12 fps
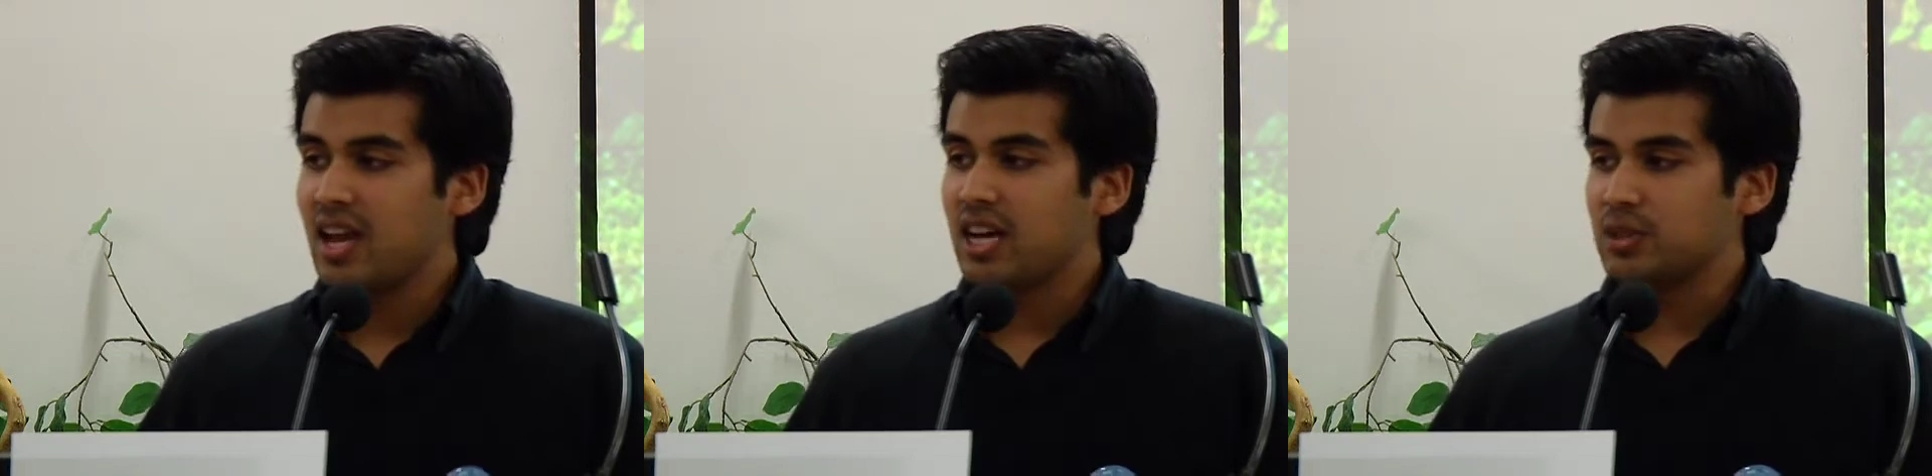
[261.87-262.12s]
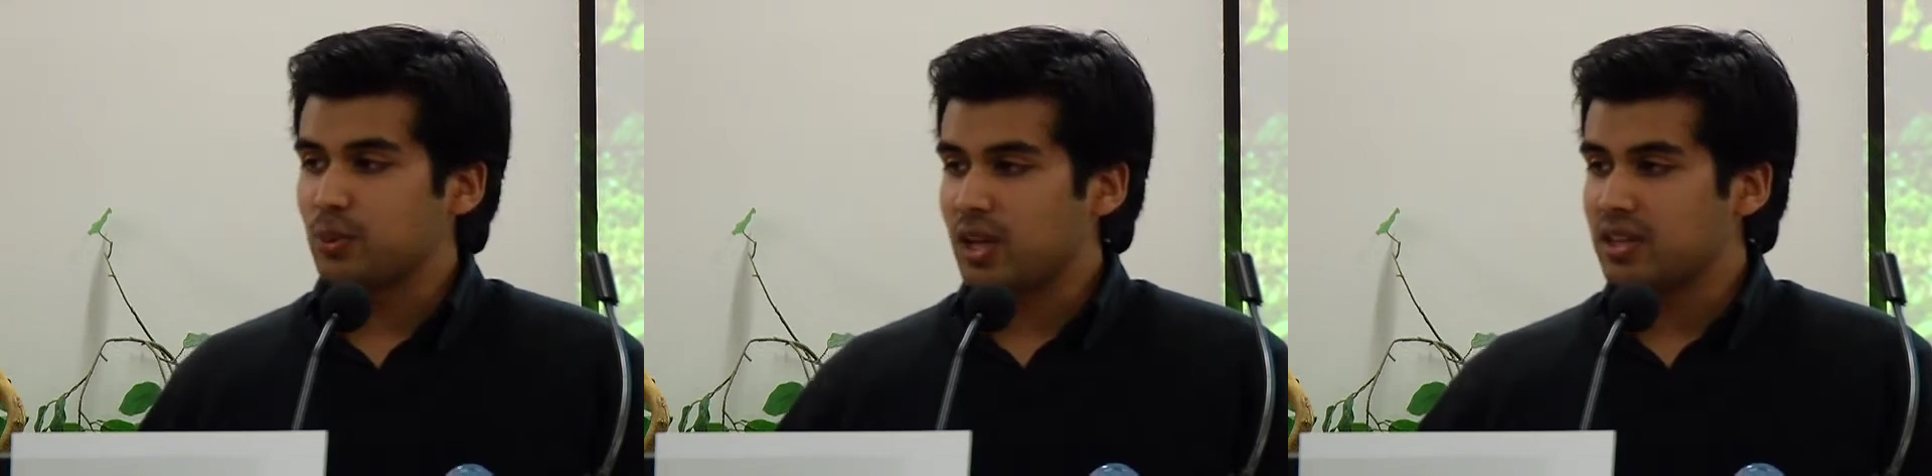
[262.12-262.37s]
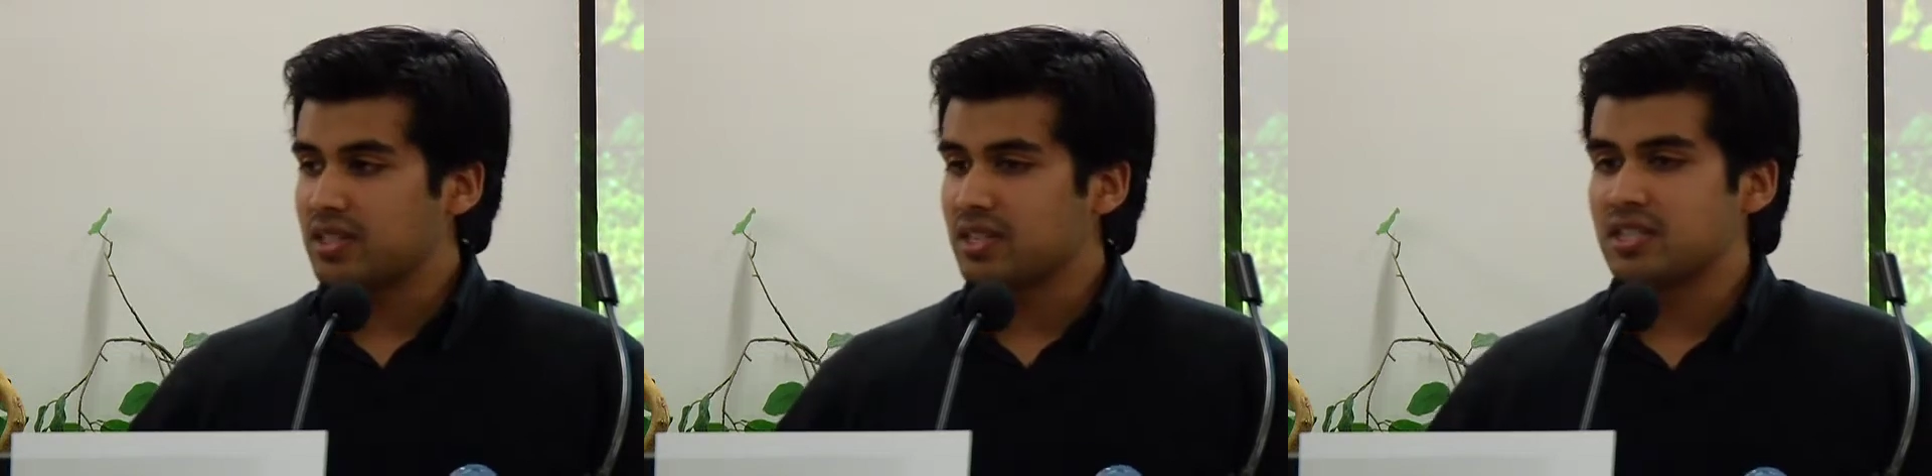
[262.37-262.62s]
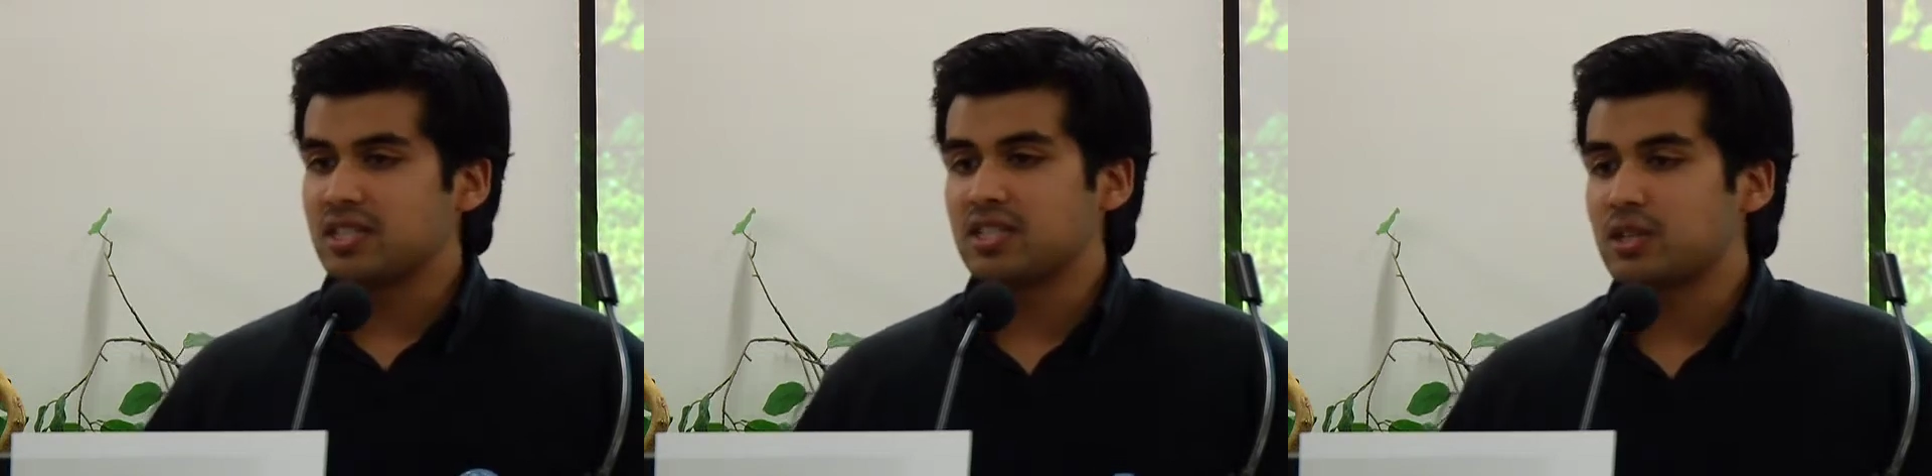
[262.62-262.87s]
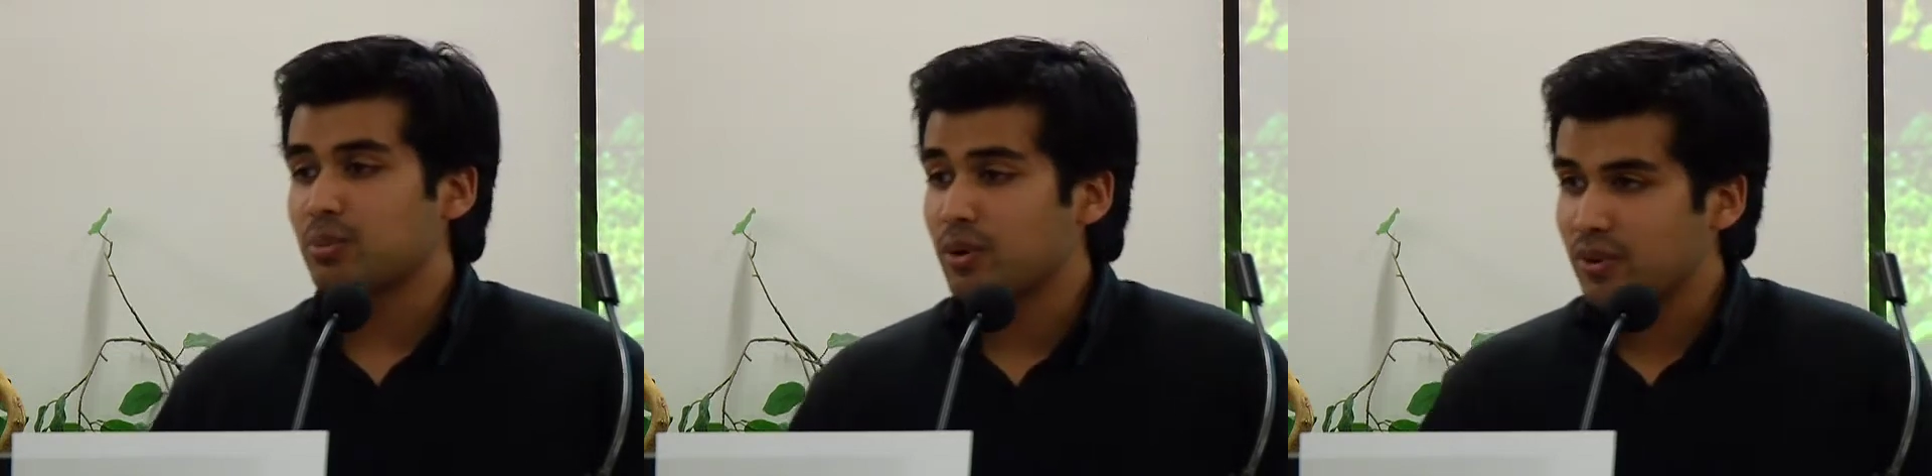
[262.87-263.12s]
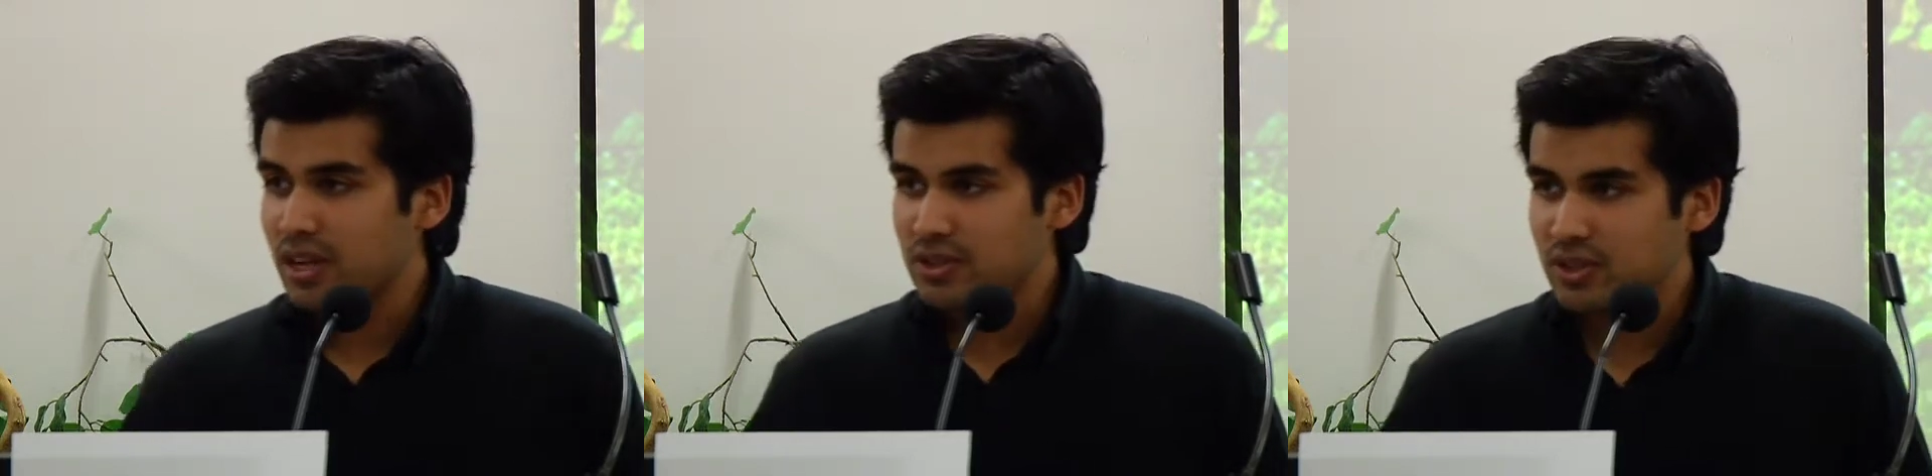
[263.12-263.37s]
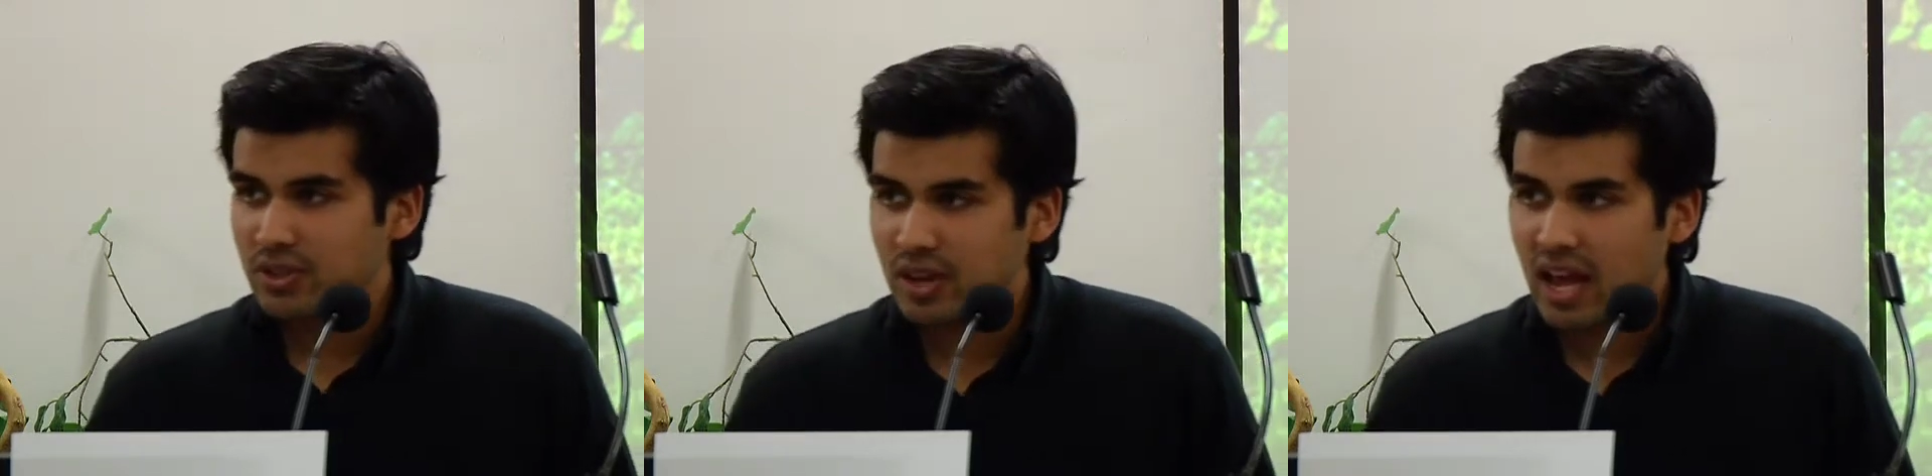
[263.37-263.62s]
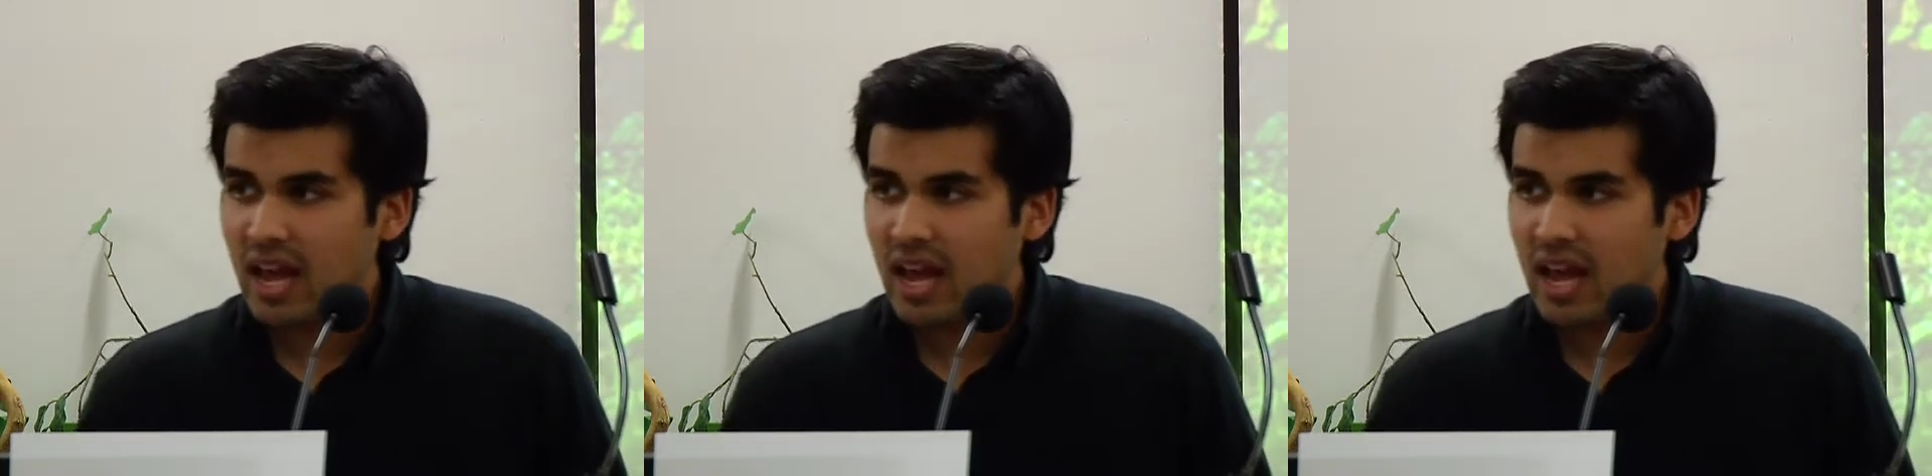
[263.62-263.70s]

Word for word: as well as an Assistant Professor